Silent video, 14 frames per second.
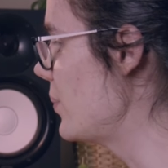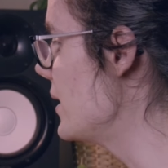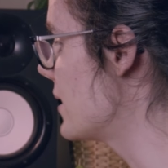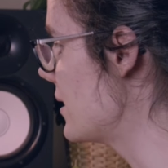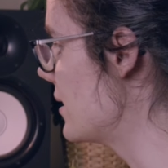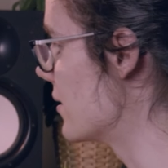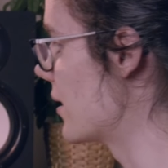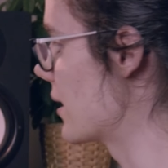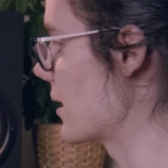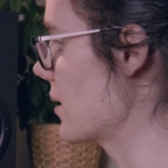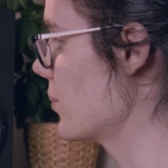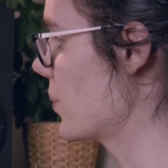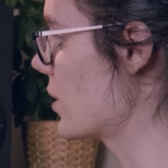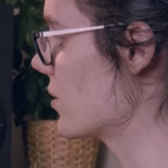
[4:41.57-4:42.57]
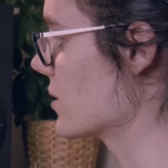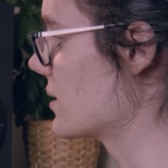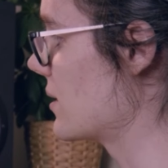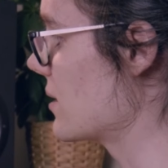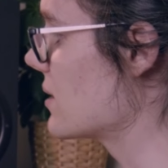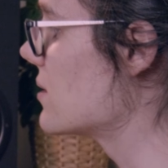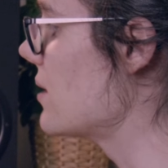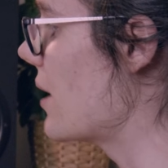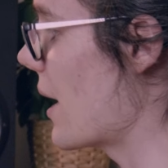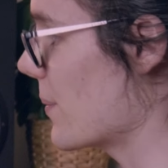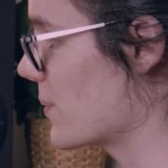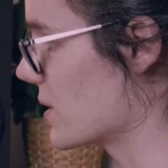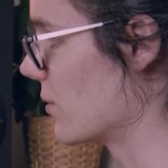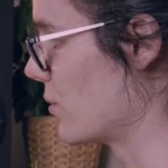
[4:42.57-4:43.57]
peak here again, because this is the
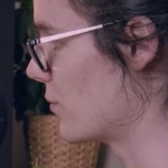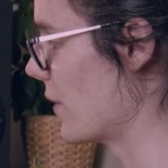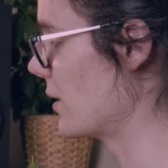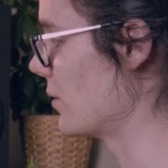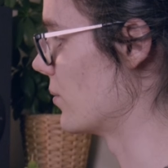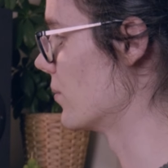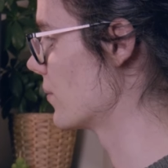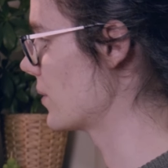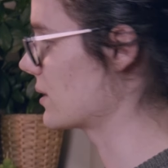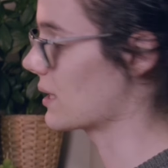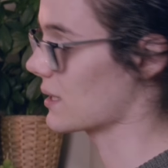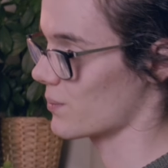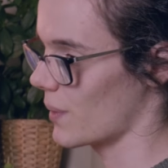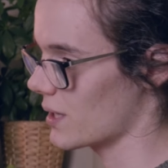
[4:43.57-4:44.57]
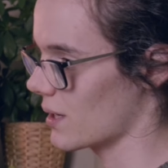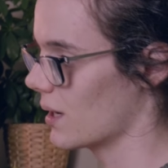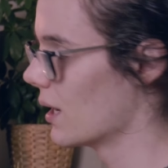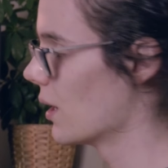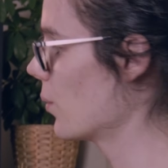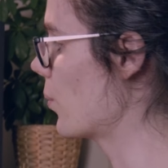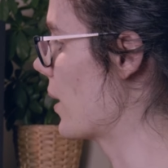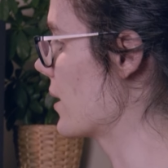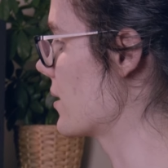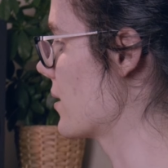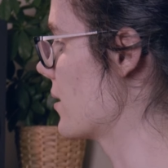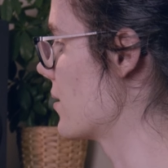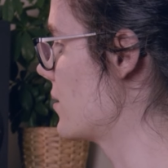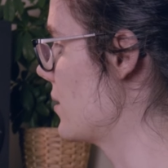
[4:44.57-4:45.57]
absolute value. It doesn't matter
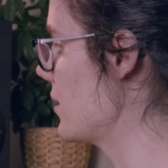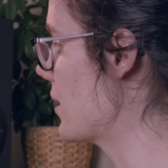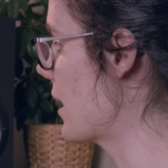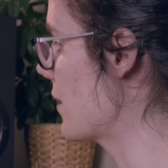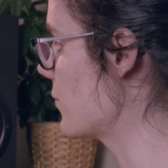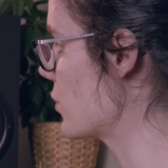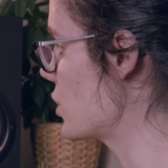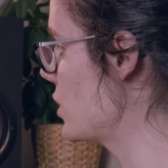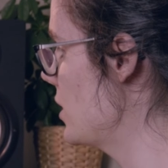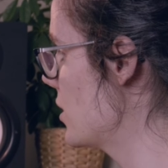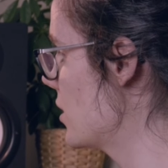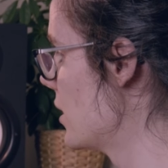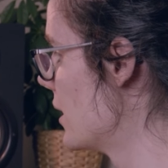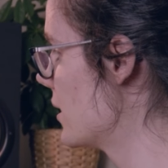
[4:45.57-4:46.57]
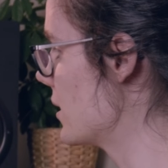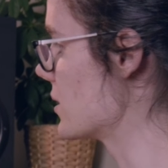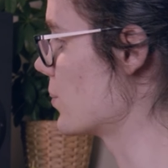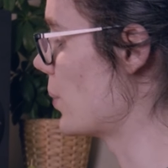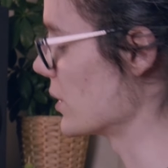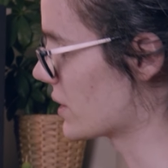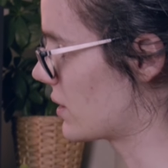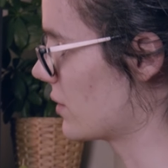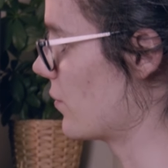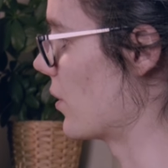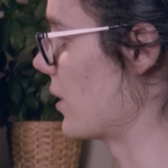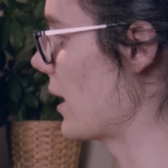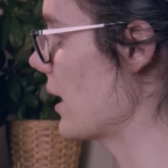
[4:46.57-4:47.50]
whether the average here is positive or